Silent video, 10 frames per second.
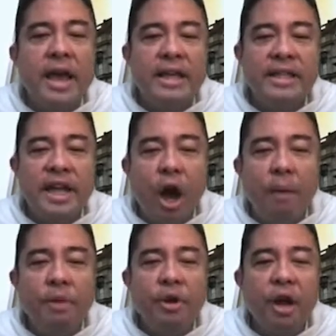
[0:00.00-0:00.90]
Is the
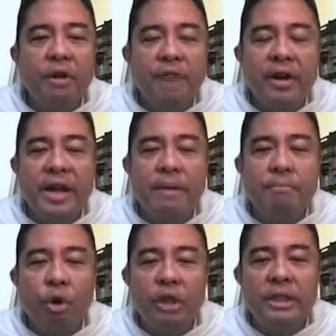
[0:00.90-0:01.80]
Omicron variant
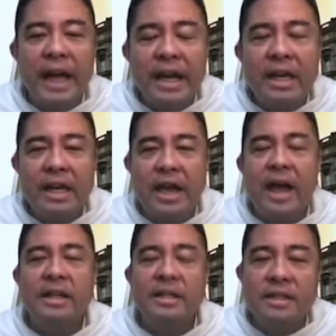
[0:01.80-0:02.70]
more deadly?
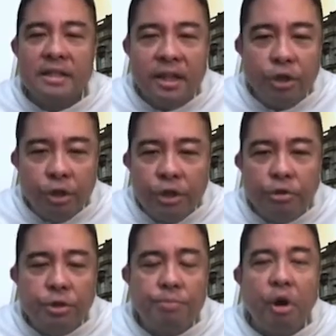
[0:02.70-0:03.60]
And this is the good
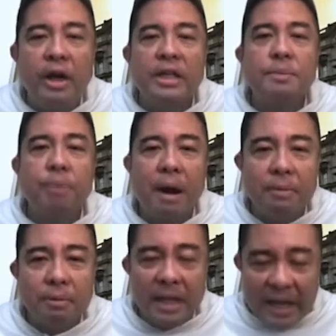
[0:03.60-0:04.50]
news, it's
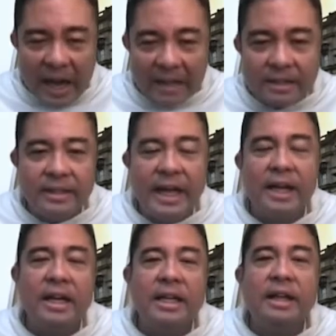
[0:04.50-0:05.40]
probably less
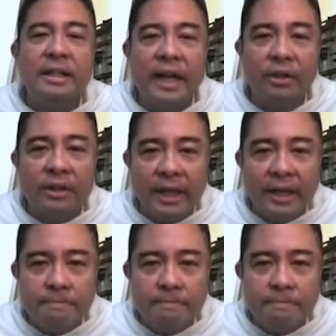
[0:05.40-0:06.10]
deadly than Delta.